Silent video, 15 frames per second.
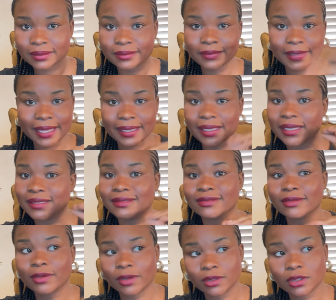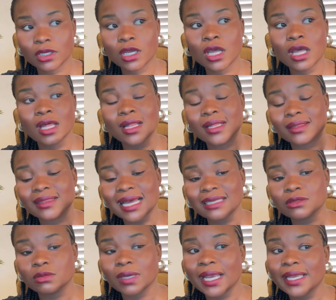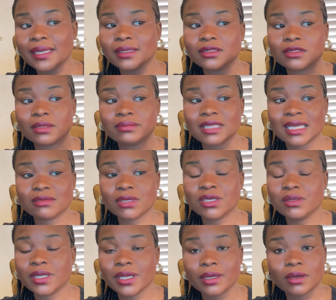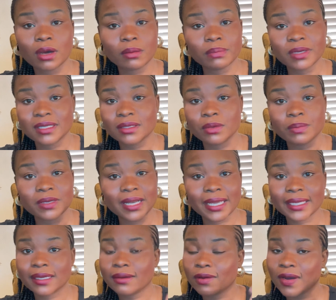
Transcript: Like, it's gone. That's why sometimes when you lay a complaint, they'll be like,